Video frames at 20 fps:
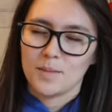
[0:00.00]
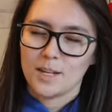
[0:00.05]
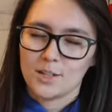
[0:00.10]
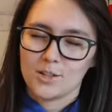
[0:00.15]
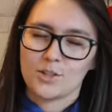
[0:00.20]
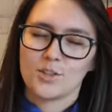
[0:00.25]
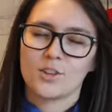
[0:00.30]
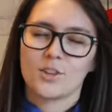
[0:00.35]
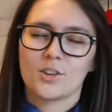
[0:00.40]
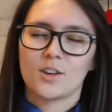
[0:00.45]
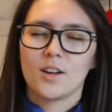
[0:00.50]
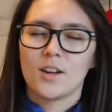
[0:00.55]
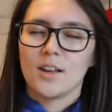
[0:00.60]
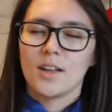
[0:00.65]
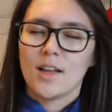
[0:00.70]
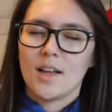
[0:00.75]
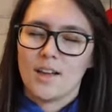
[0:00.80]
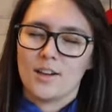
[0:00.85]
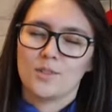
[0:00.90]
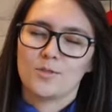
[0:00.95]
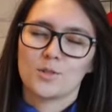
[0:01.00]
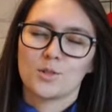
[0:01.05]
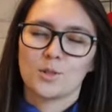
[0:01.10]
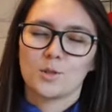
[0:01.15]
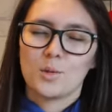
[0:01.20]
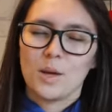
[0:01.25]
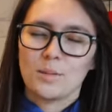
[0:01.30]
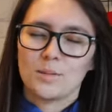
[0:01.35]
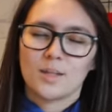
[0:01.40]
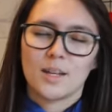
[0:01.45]
Make sure, head over to
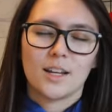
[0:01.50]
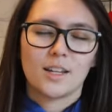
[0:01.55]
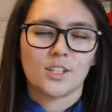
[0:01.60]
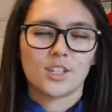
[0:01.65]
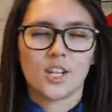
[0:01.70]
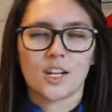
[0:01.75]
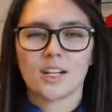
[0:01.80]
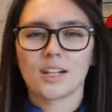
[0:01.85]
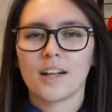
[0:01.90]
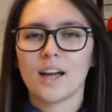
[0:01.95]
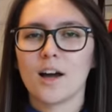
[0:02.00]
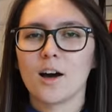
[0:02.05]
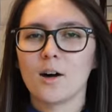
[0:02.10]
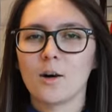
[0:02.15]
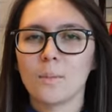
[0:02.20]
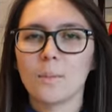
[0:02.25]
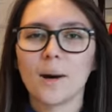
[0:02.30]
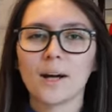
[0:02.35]
the website, check it out,